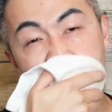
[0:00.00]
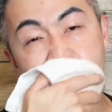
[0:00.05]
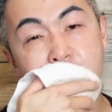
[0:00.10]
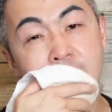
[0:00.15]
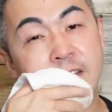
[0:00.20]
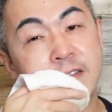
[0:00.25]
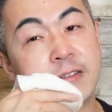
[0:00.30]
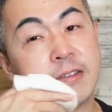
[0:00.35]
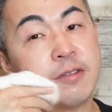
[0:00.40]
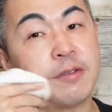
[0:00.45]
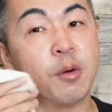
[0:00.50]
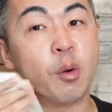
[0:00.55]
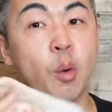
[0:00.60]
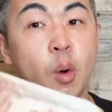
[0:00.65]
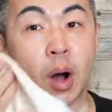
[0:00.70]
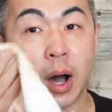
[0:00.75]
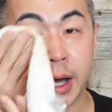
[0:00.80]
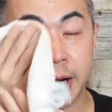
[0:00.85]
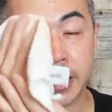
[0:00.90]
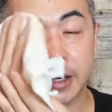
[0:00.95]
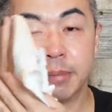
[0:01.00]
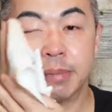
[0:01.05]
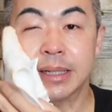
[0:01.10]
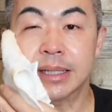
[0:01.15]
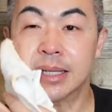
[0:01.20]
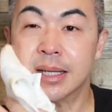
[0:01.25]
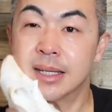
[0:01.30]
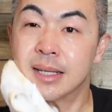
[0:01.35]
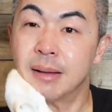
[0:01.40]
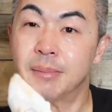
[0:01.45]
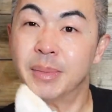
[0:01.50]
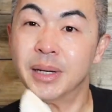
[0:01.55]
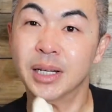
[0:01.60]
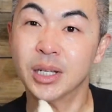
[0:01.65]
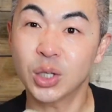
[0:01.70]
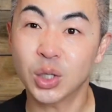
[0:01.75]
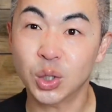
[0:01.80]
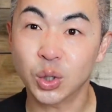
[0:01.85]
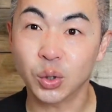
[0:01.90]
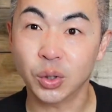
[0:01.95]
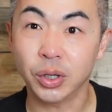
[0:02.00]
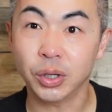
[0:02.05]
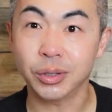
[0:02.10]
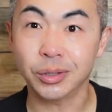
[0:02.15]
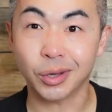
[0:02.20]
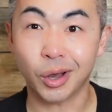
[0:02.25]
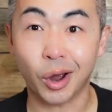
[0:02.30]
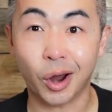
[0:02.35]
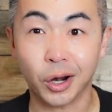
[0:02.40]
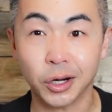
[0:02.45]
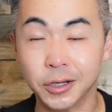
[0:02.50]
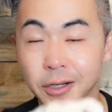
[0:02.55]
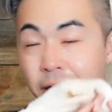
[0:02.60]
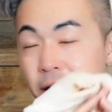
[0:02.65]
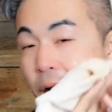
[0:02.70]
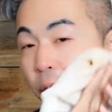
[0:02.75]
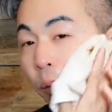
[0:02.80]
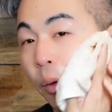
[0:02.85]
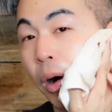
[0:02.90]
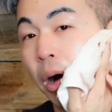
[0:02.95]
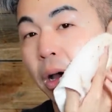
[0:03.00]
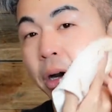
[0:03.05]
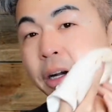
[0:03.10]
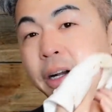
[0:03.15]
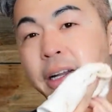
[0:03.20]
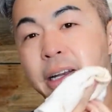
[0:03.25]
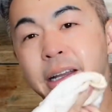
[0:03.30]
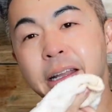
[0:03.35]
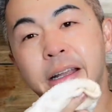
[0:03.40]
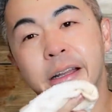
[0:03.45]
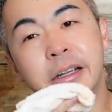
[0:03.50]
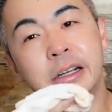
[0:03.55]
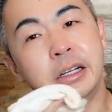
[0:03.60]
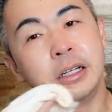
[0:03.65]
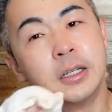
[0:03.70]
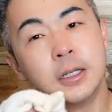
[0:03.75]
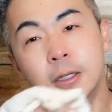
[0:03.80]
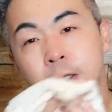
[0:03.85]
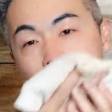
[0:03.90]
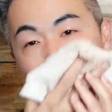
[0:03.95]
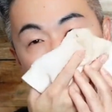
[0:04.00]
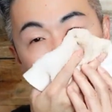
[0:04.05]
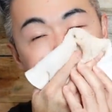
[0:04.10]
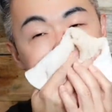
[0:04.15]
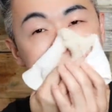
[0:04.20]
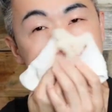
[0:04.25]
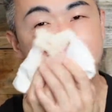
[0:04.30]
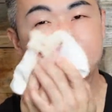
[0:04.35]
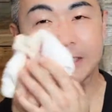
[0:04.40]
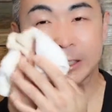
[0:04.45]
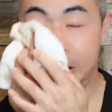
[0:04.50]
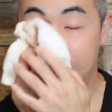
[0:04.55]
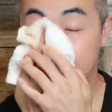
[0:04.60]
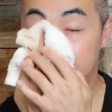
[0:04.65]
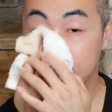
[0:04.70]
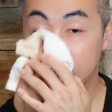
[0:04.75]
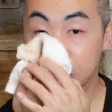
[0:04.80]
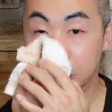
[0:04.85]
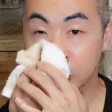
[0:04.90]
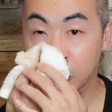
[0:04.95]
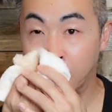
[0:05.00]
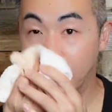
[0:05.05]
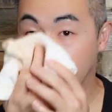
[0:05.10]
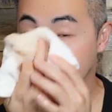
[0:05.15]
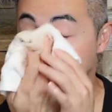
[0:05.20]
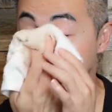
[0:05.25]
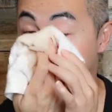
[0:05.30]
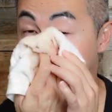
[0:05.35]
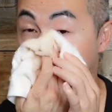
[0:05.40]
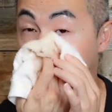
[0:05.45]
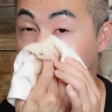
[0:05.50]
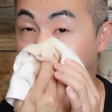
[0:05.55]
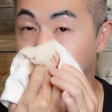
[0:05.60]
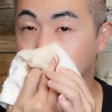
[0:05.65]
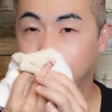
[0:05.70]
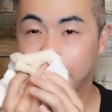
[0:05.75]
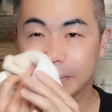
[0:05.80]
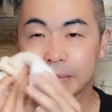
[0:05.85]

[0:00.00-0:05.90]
it off with water, but since I'm in the studio, it's hard to get water in here. So I just use a wet towel.